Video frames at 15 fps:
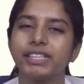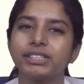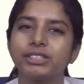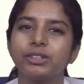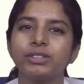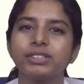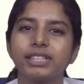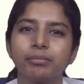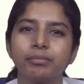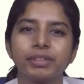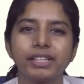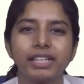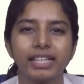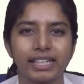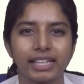Based on
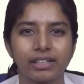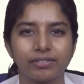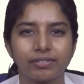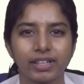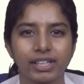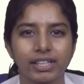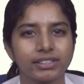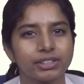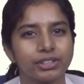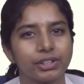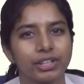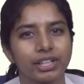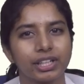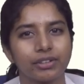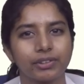some clinical findings,
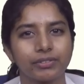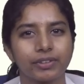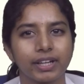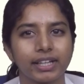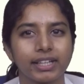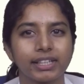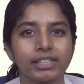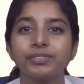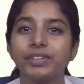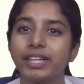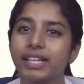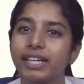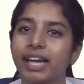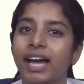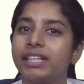radiographic findings,
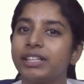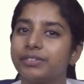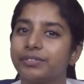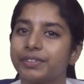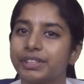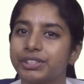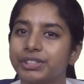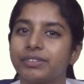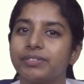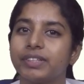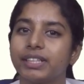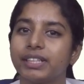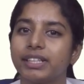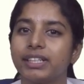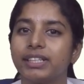we can differentiate
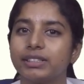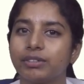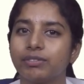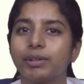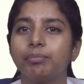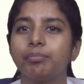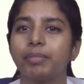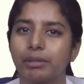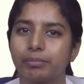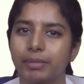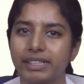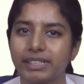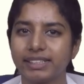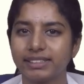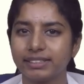whether it is of a
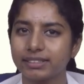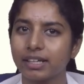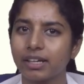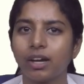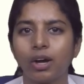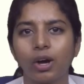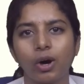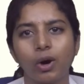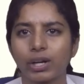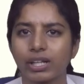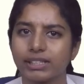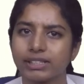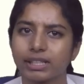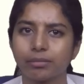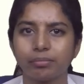pulpal disease
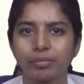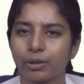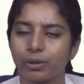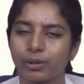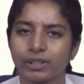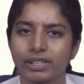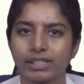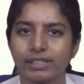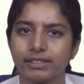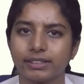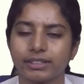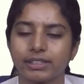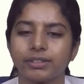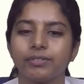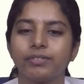or else a periodontal
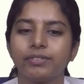disease.